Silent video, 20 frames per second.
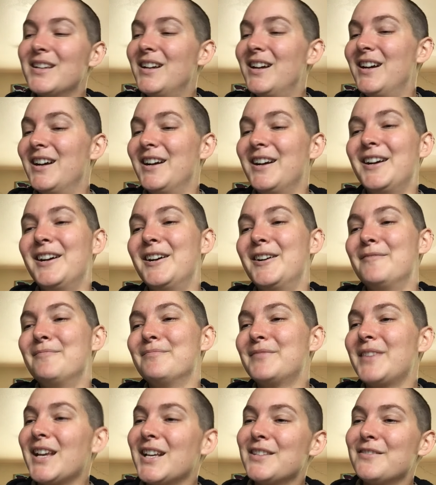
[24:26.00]

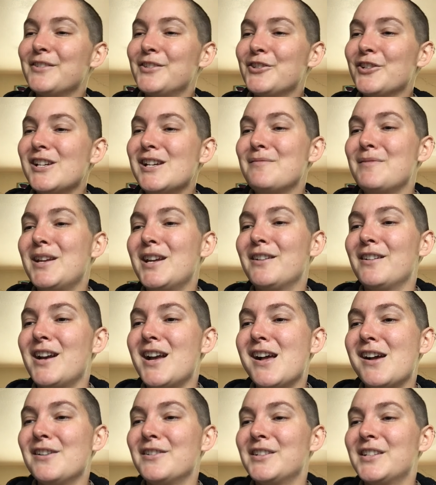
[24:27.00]
Thanks for joining me
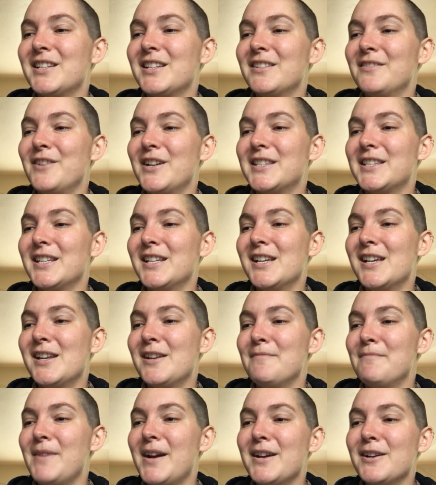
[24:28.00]
around what's in
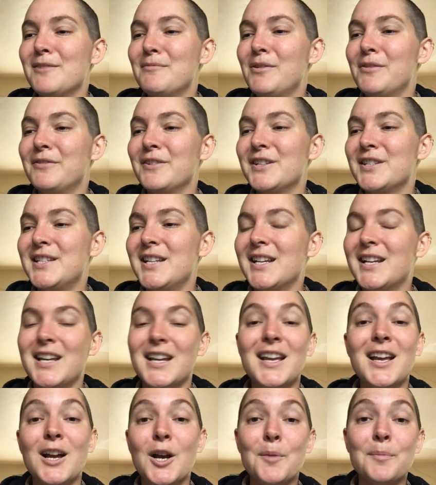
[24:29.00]
my herbal first aid
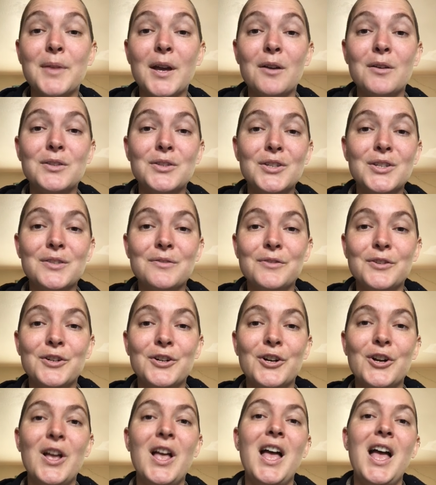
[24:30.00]
kit. Hope that was
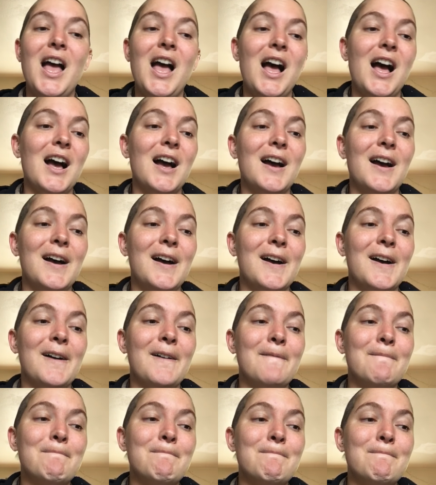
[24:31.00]
useful.
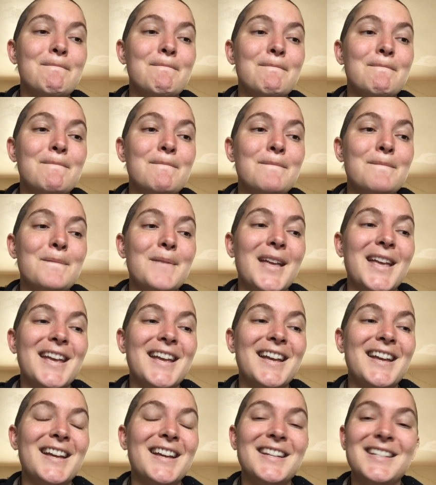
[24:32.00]
And
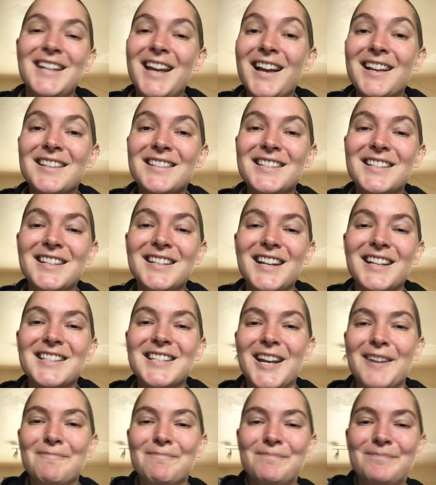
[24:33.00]
yeah, see you next
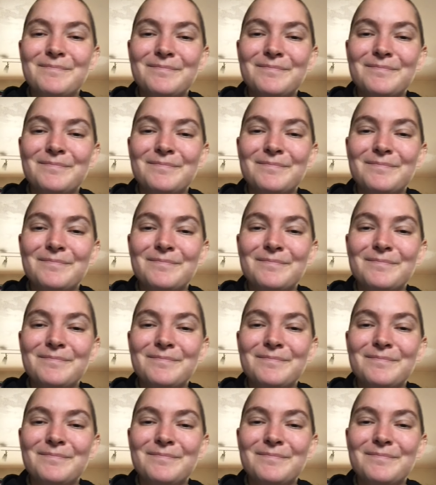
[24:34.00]
time.